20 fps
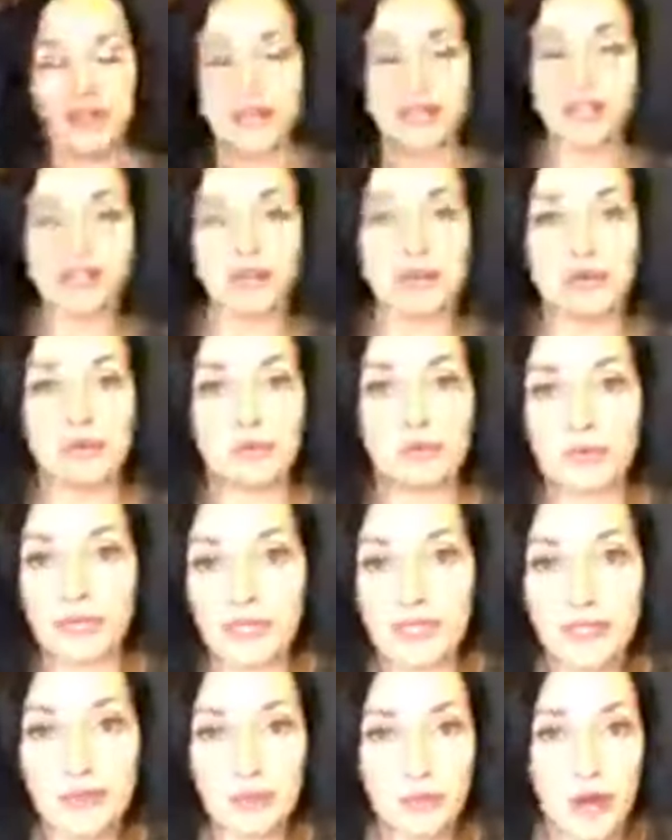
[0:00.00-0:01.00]
that you
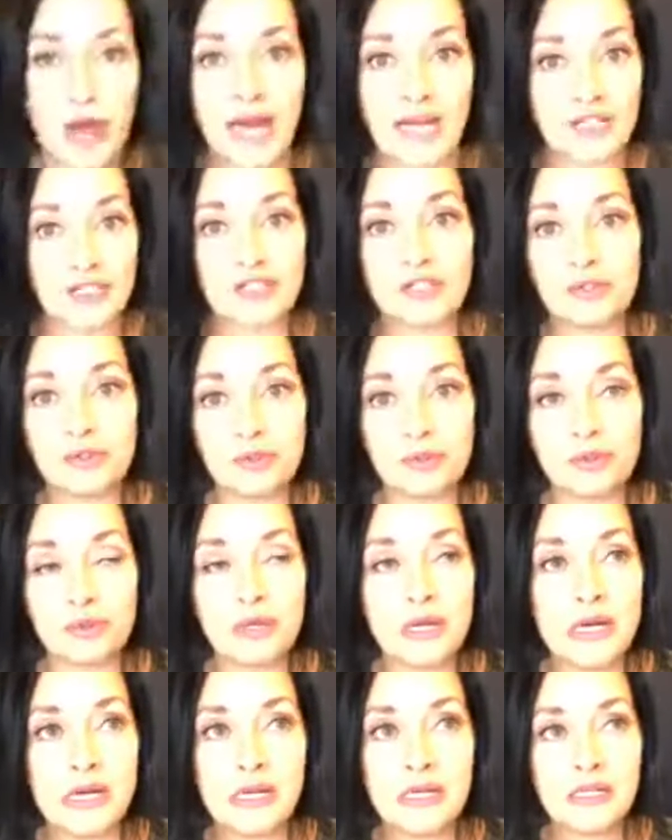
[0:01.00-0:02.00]
really want
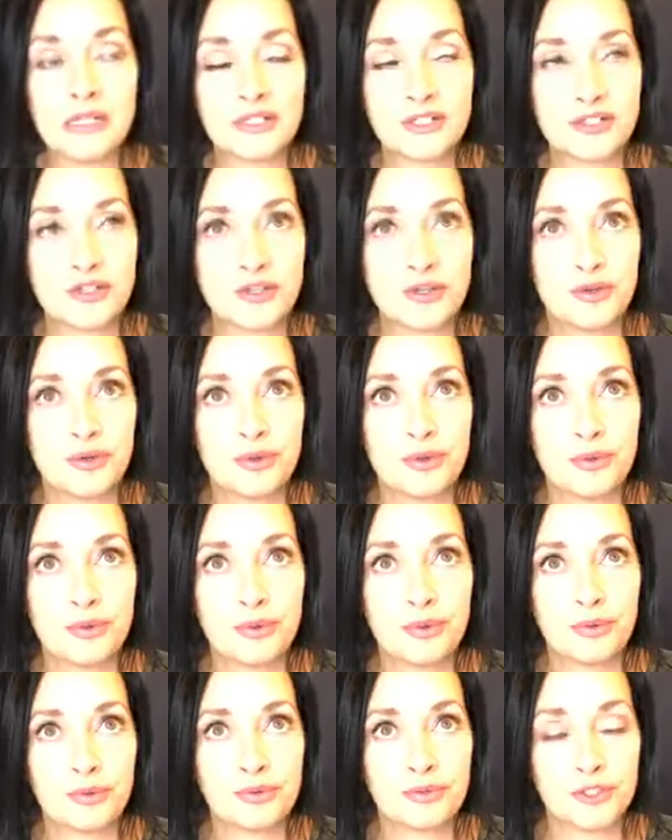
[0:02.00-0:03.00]
to,
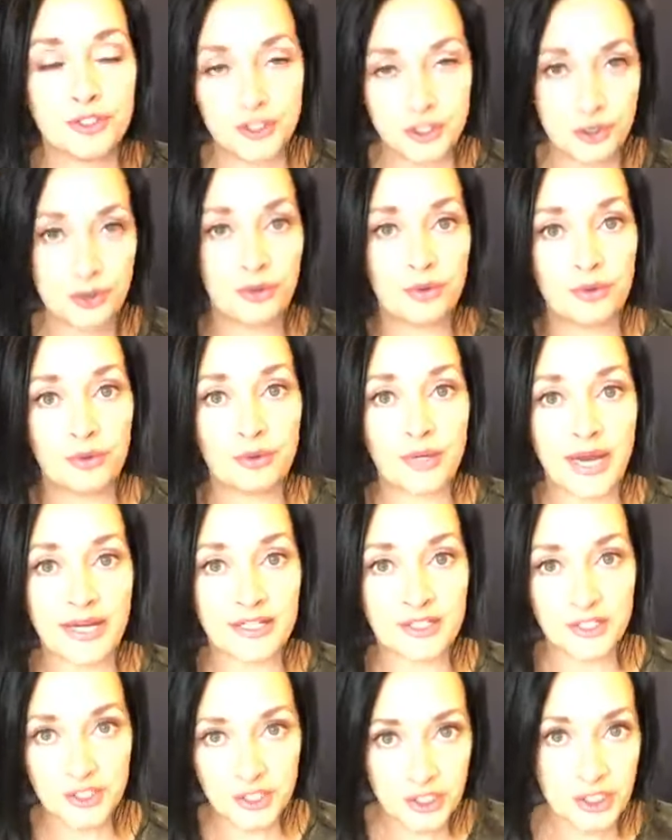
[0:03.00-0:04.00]
to do
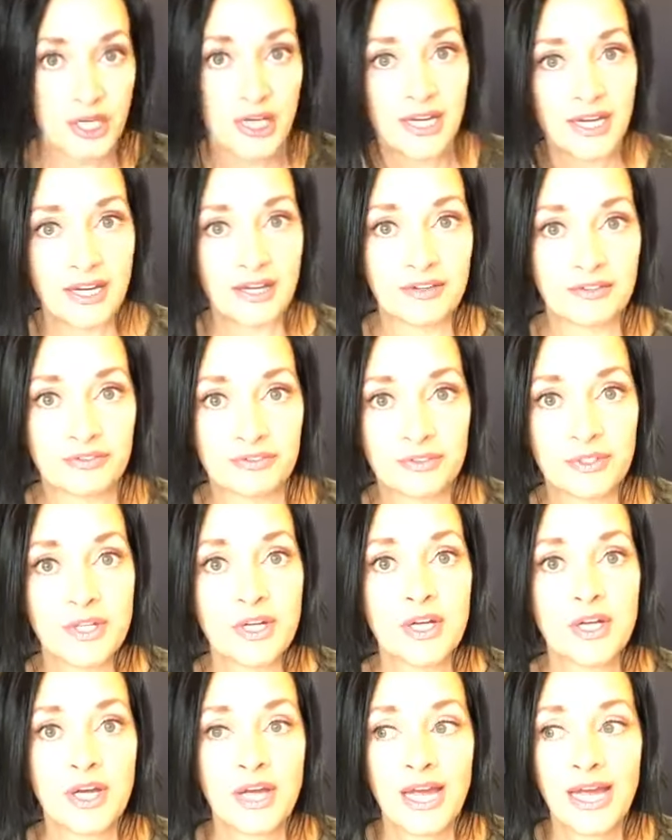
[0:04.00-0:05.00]
and achieve,
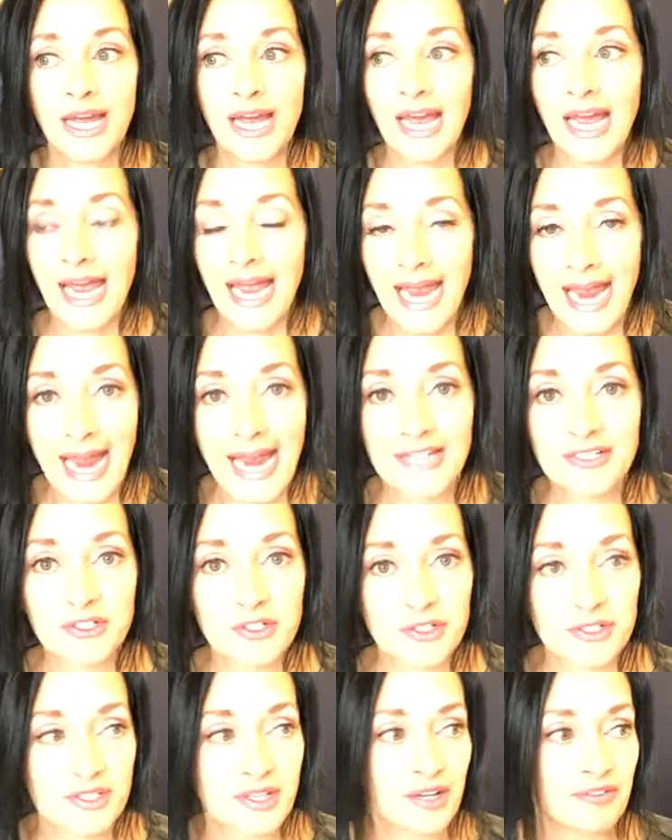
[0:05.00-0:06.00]

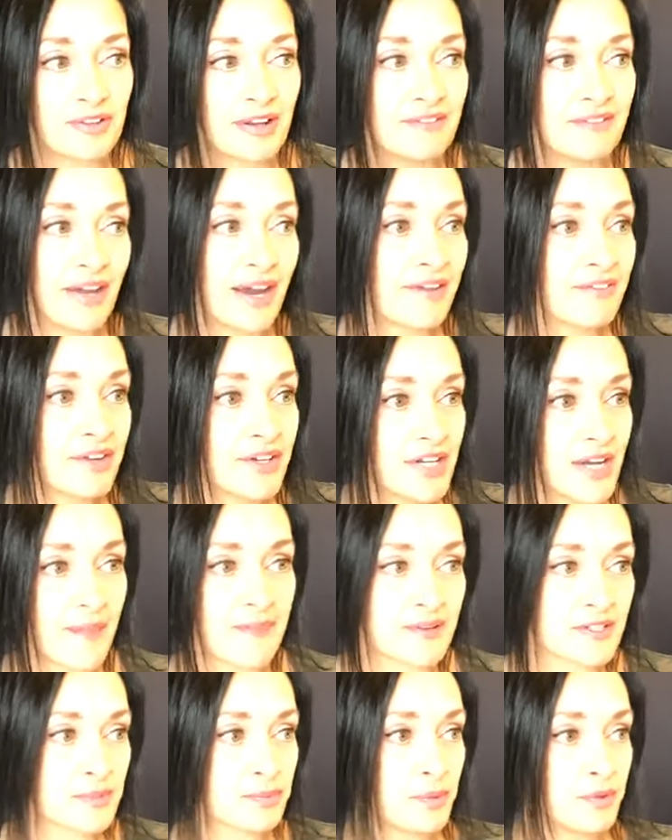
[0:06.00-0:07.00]
ask yourself, have I ever
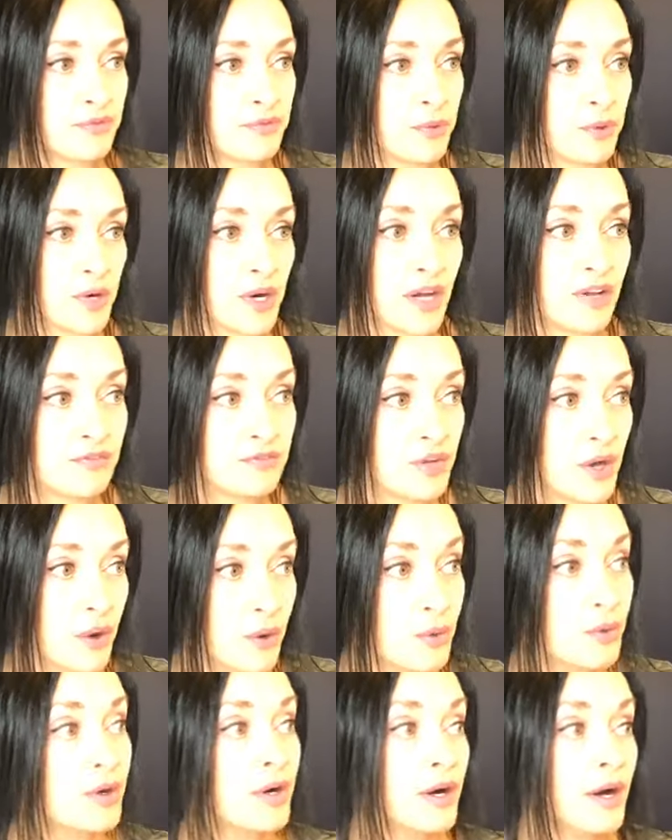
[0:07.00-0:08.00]
done this before? If
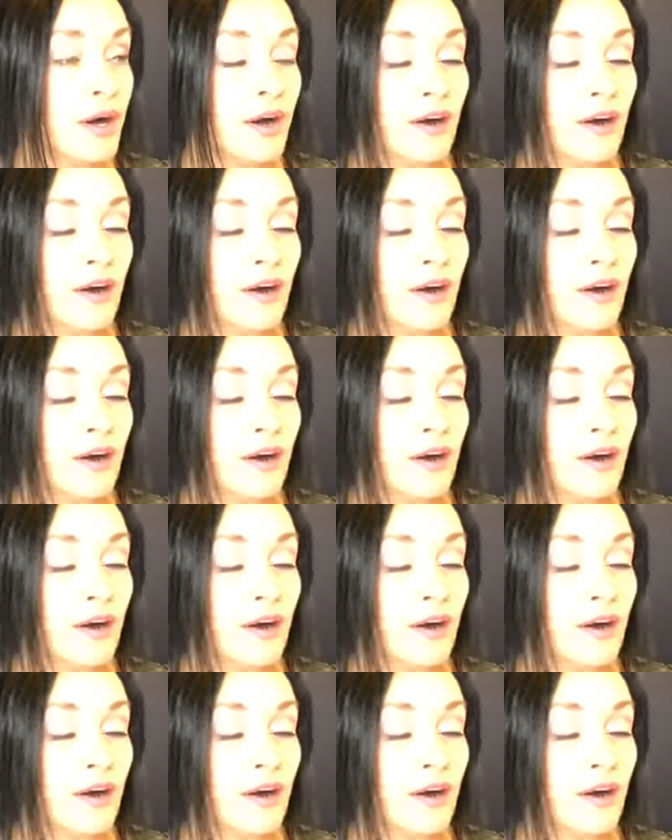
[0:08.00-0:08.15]
no,